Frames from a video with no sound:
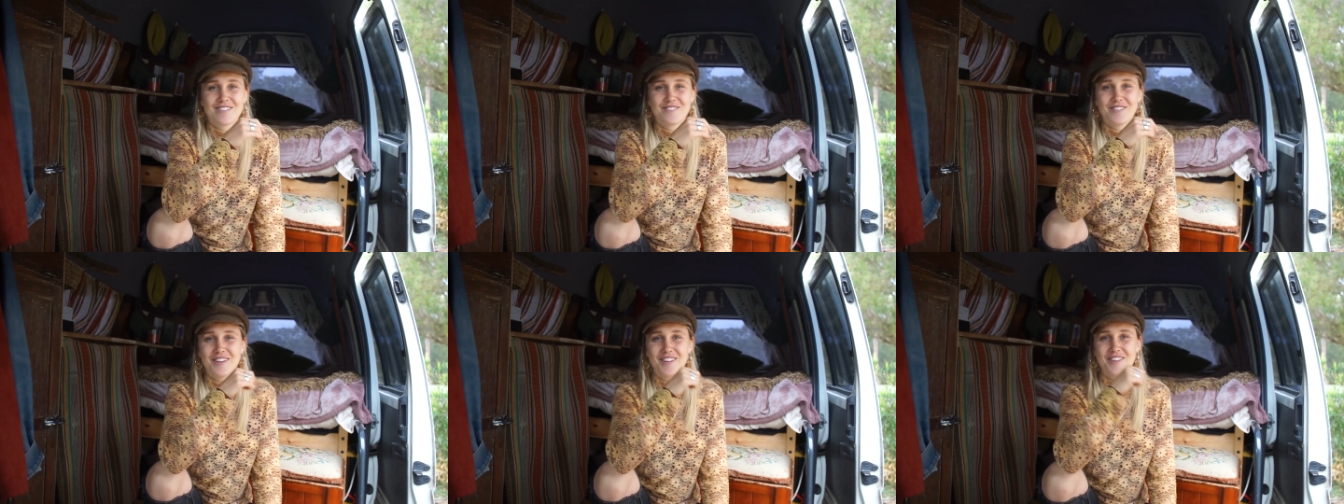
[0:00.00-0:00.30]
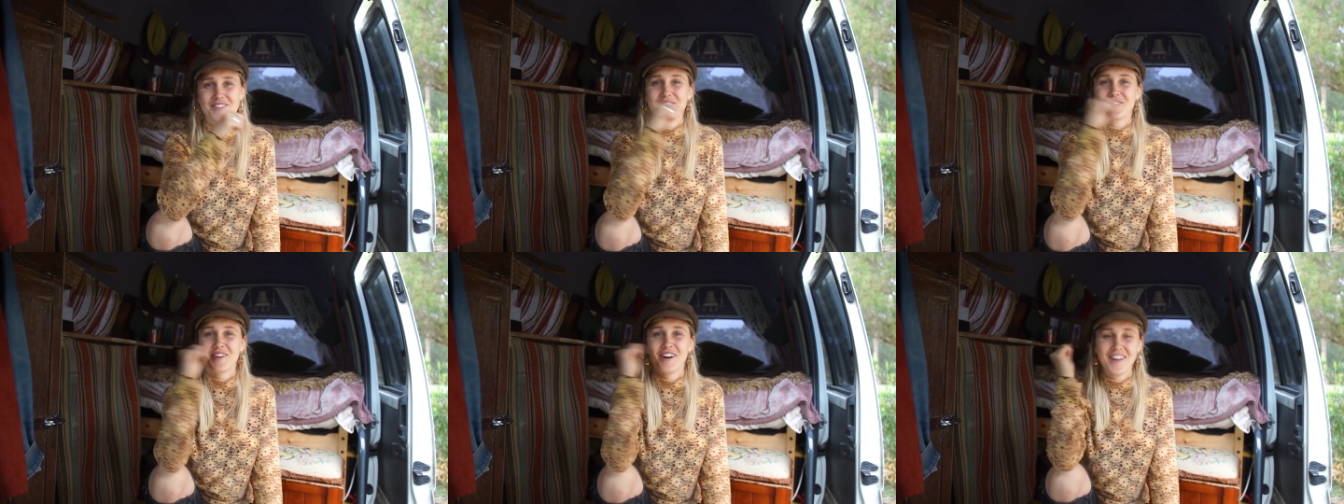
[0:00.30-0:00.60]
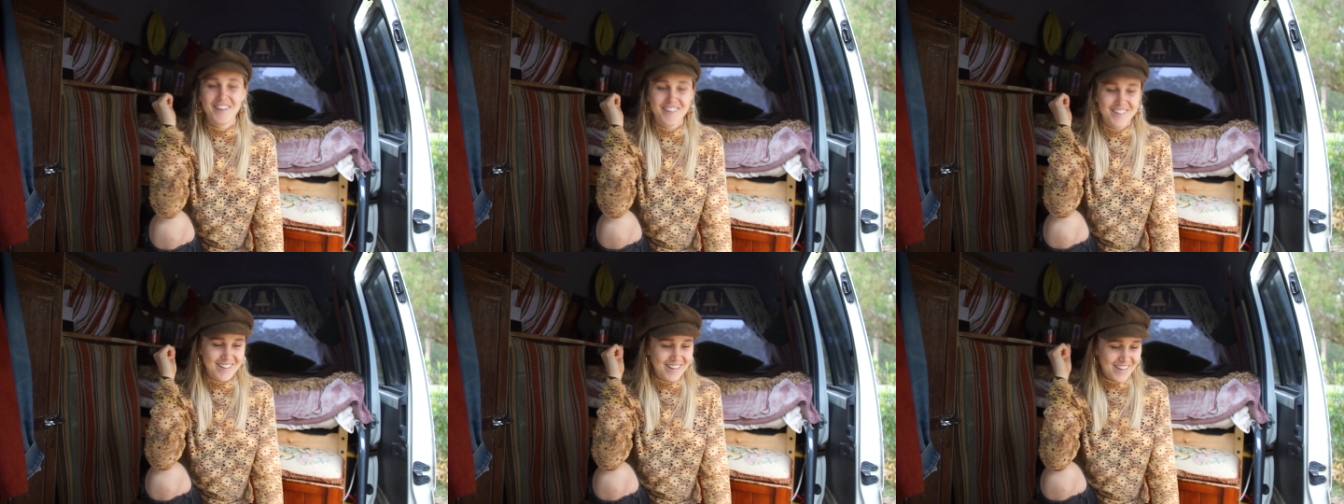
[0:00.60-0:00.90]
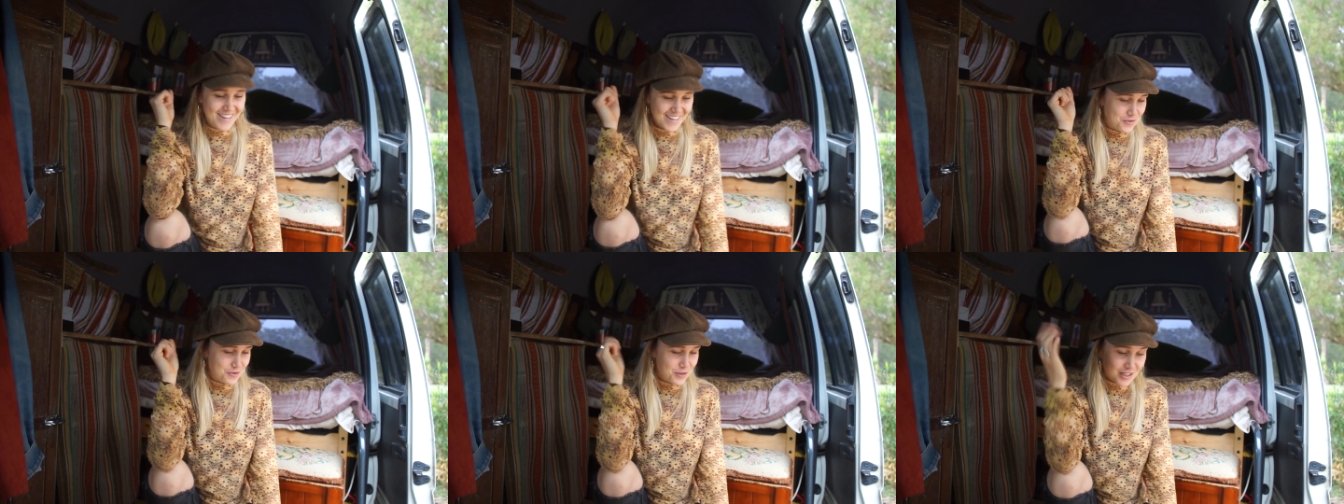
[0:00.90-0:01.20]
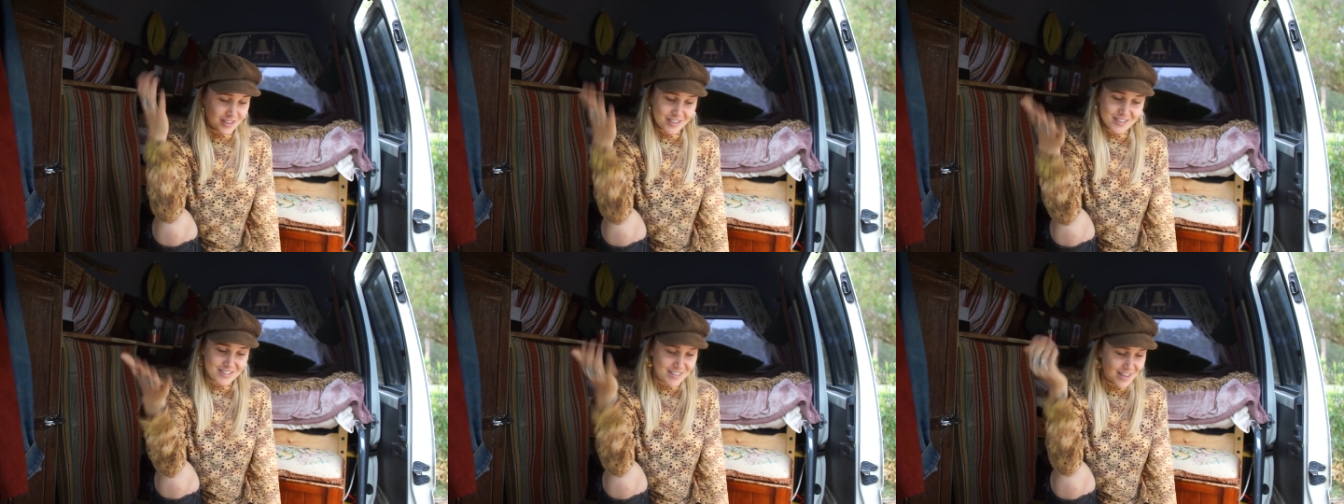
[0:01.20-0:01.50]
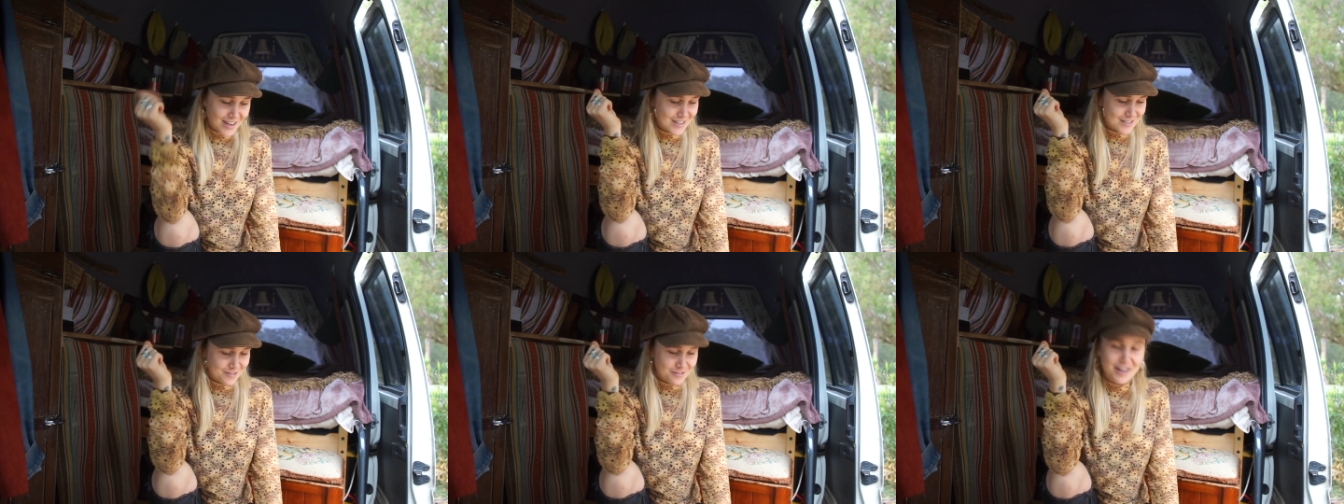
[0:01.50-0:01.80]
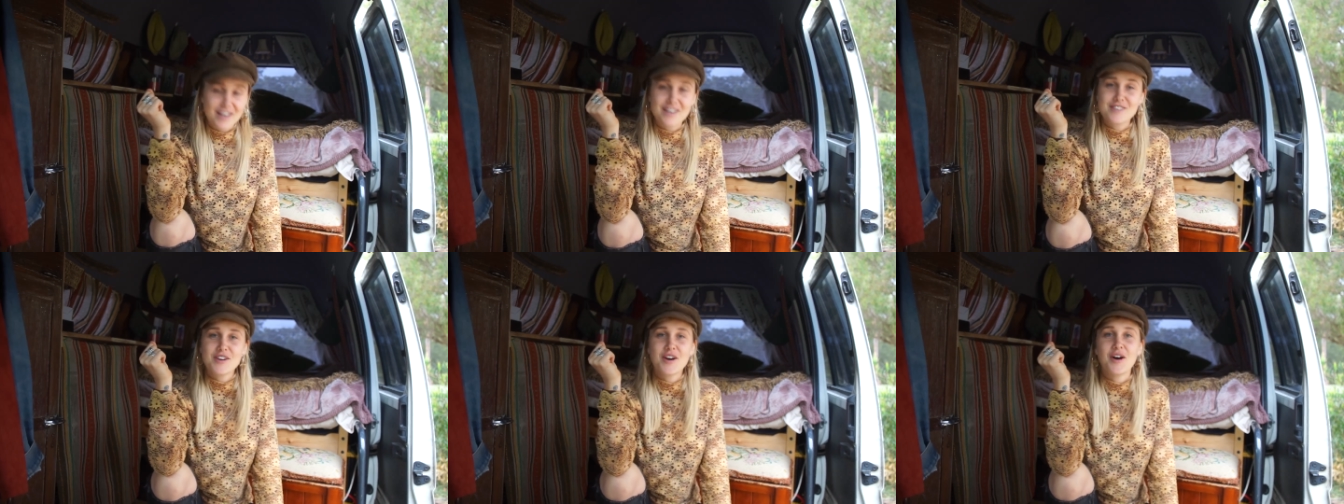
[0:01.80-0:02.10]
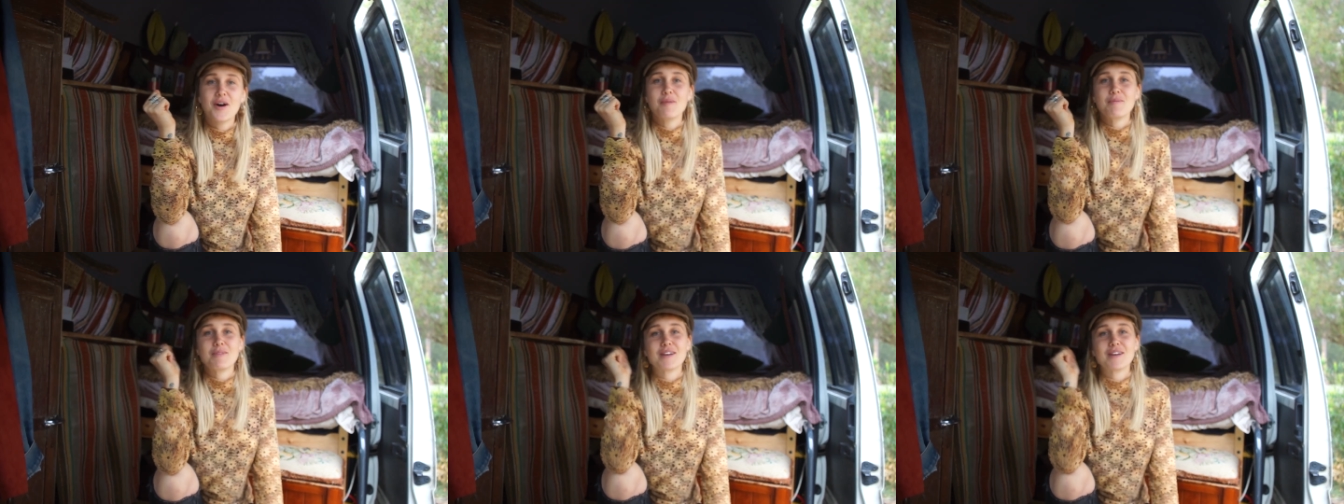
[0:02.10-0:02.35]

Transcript: really fun. Really satisfying job.